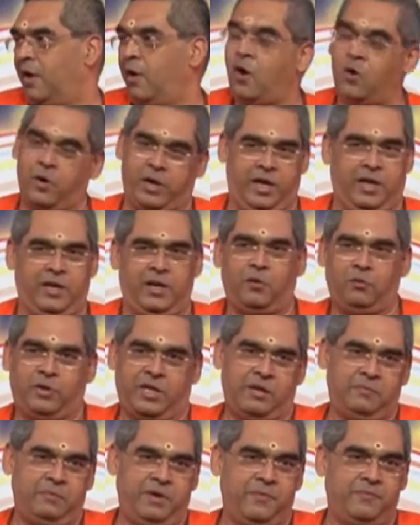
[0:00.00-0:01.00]
Okay, now
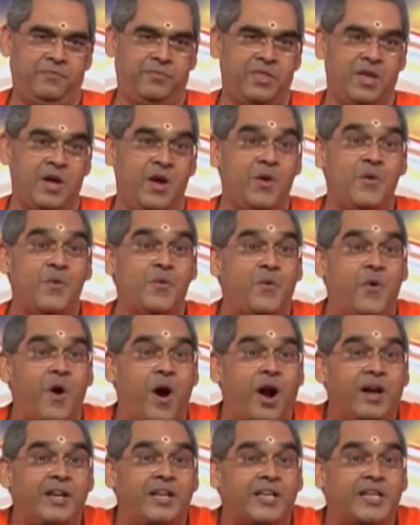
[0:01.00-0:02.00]
tell me,
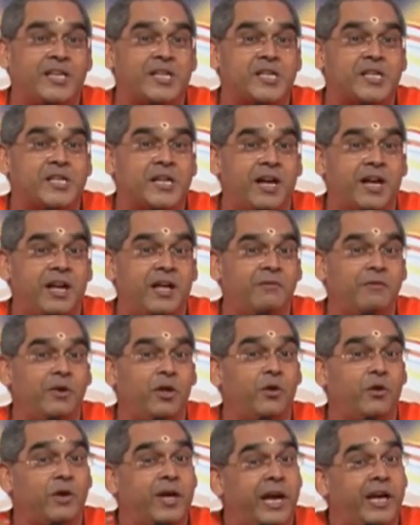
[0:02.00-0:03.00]
what kshana will
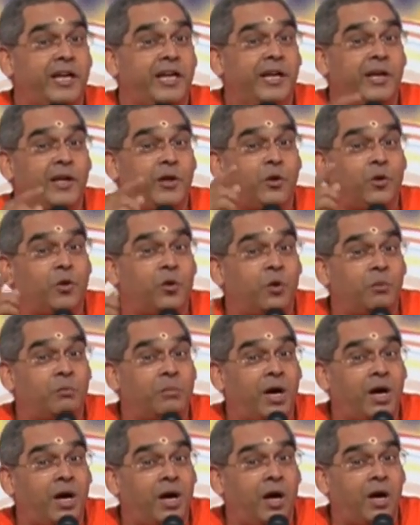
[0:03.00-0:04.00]
you get into
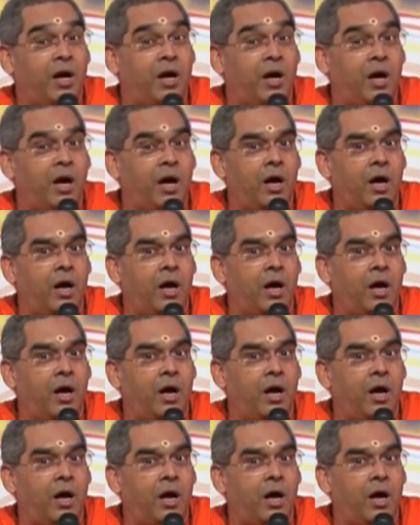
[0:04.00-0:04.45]
coma?